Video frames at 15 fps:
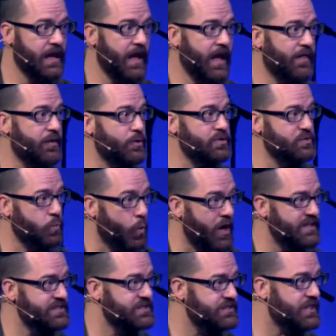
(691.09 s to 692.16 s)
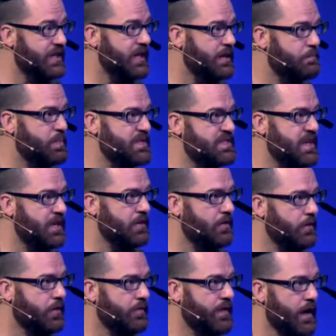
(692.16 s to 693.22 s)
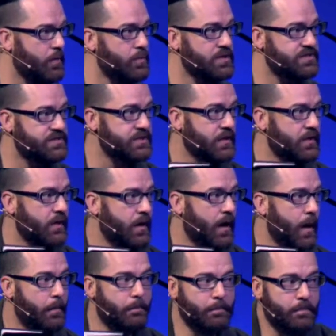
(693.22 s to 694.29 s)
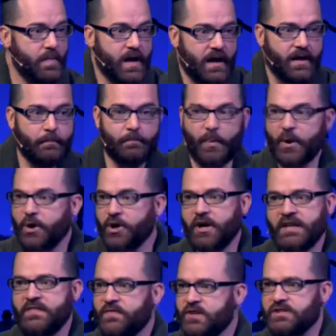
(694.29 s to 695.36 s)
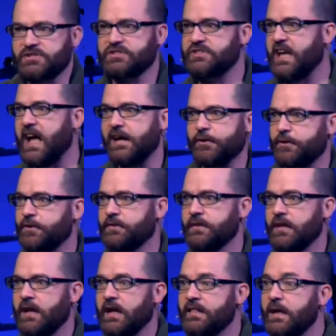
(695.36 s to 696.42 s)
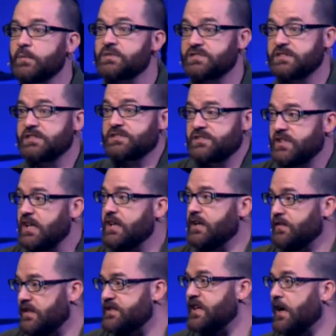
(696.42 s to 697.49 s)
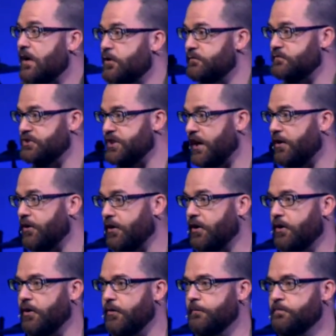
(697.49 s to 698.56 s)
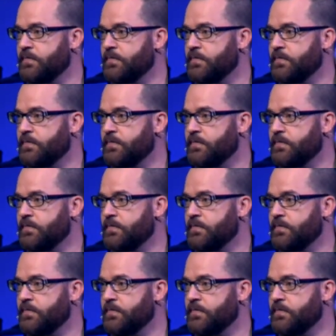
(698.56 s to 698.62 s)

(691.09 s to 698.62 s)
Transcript: And there was one city in particular that was a, a burr in their saddle, and that was the city, the town of Jericho.